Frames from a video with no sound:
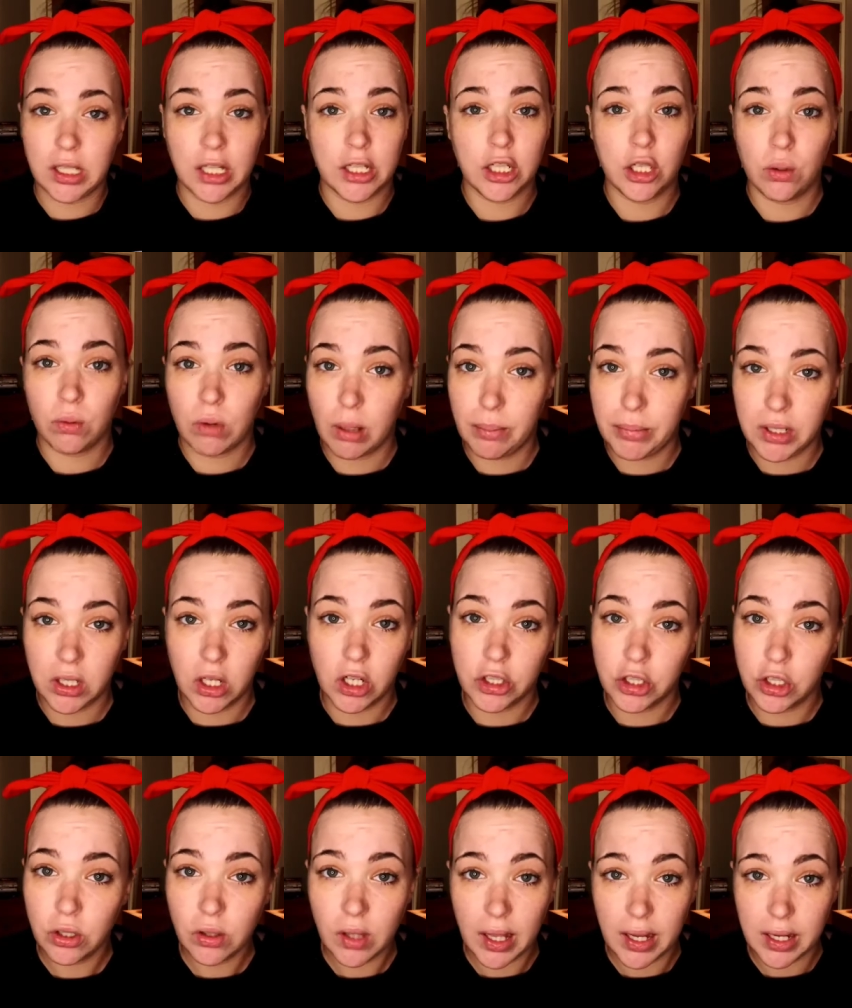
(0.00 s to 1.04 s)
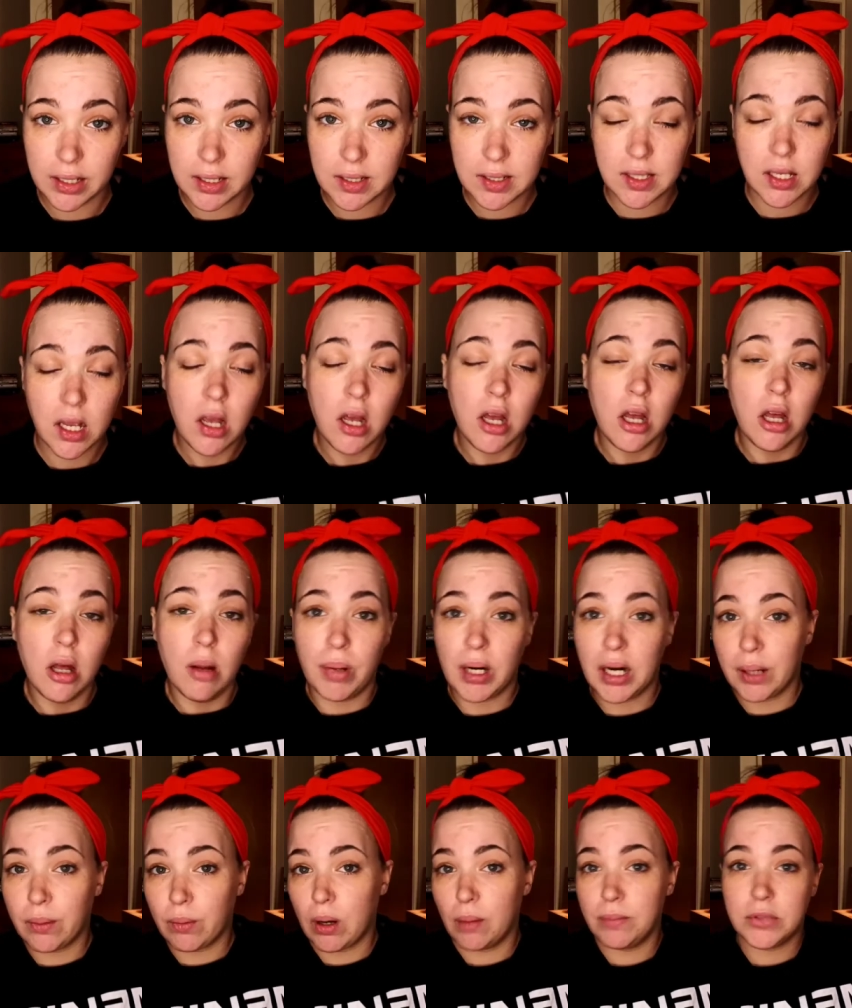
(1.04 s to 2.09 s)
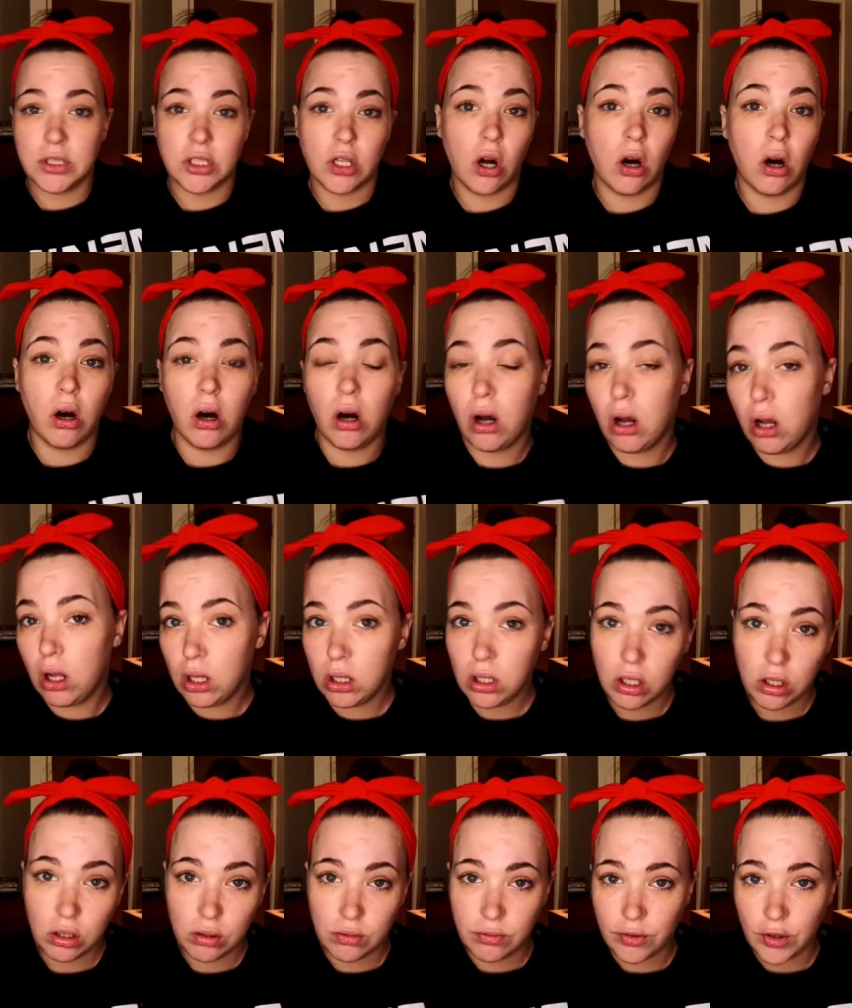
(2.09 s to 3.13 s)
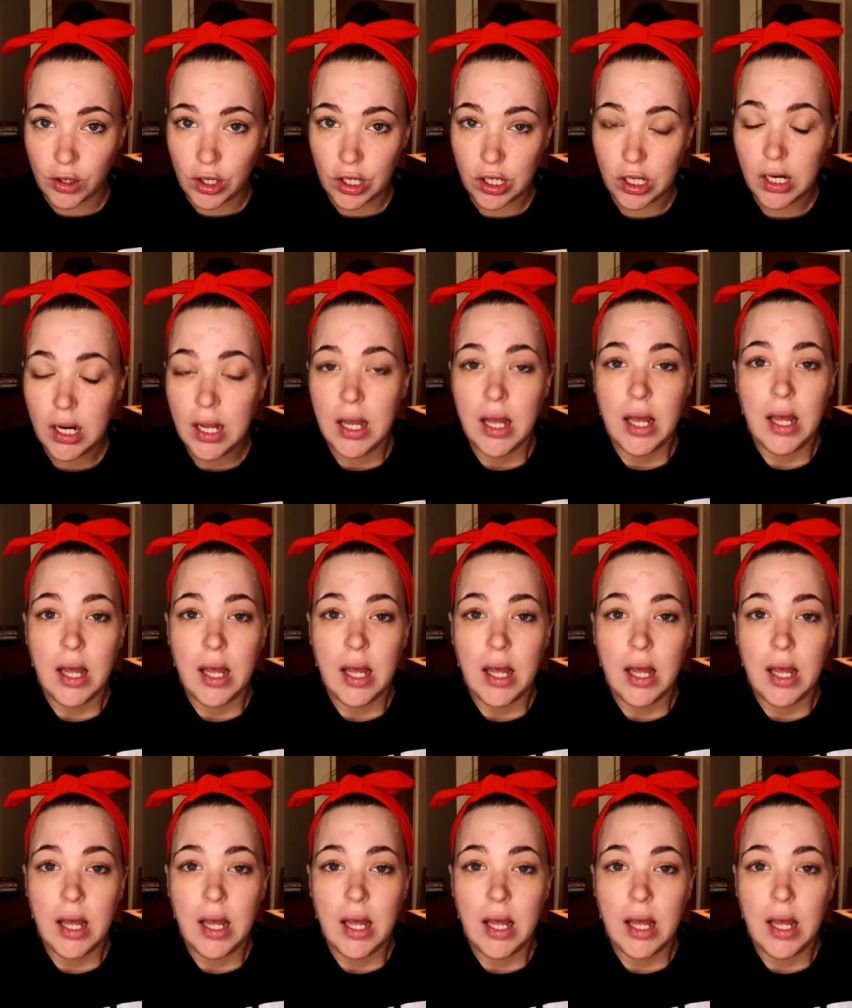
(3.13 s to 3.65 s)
that you're rubbing on your legs, but I rubbed it all over